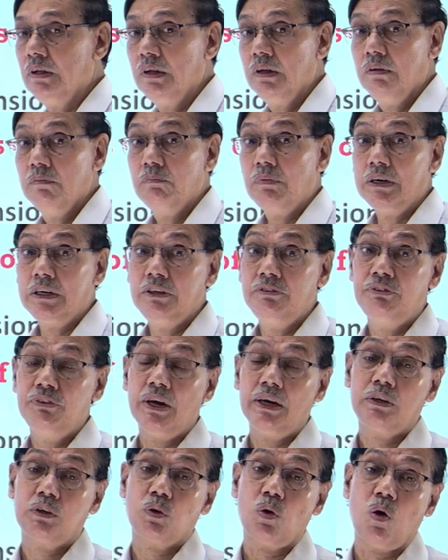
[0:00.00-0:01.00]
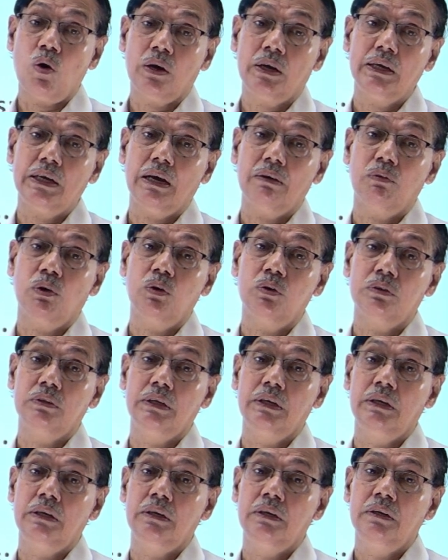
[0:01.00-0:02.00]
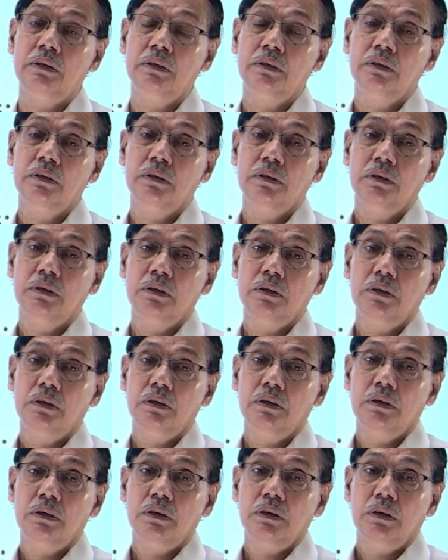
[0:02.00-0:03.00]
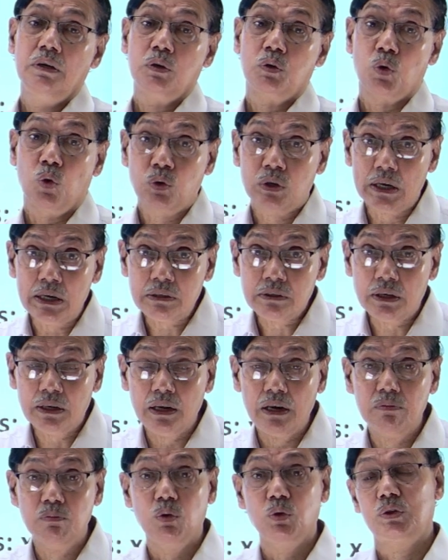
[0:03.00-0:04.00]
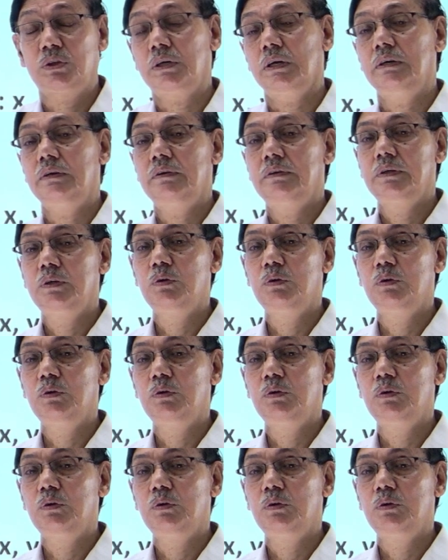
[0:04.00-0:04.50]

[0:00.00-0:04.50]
But if we are talking about the rotational motion, you